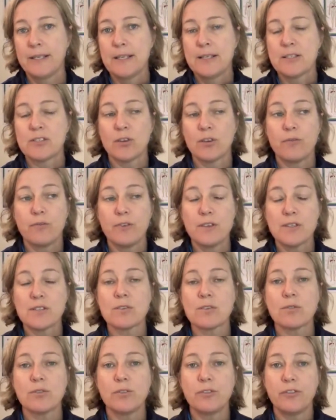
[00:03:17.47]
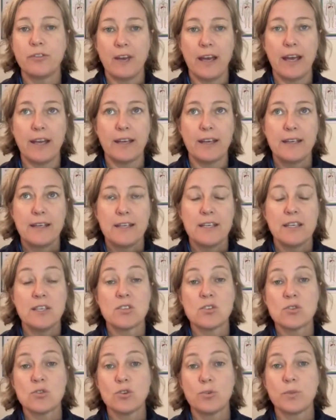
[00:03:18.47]
So visceral fat
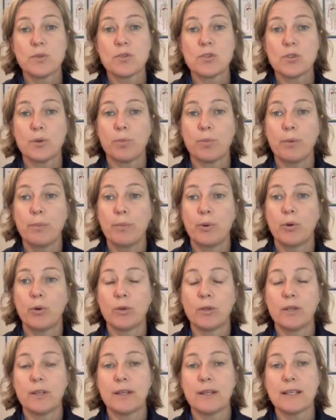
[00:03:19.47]
is super, super important.